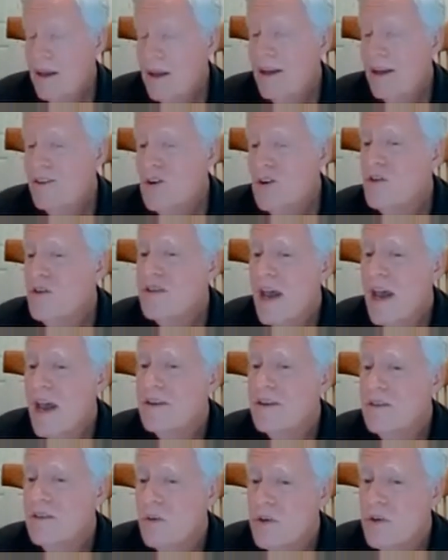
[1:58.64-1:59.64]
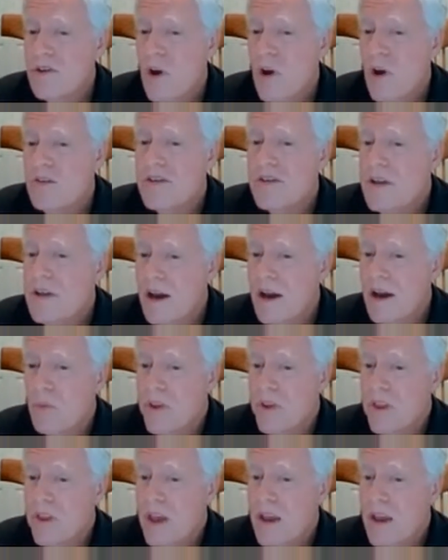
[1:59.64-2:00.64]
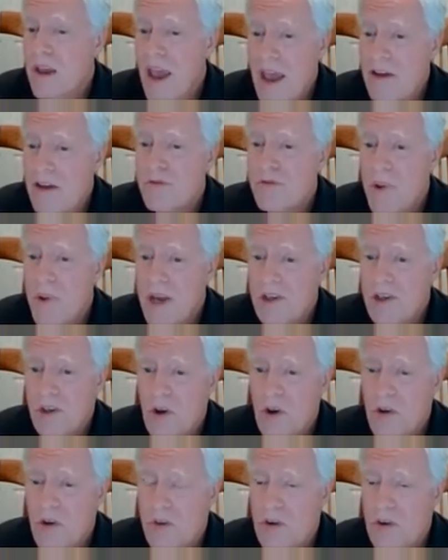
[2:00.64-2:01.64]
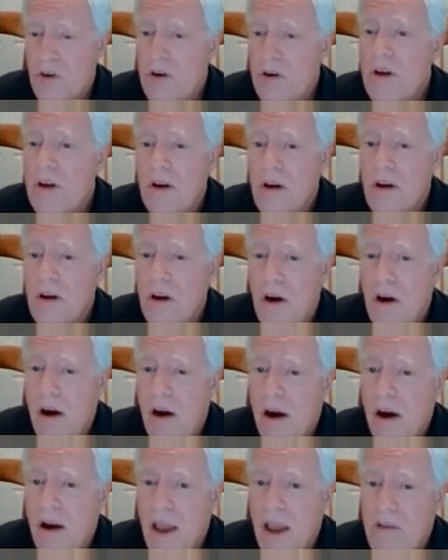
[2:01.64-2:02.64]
It turns out that the results now with a half-matched donor are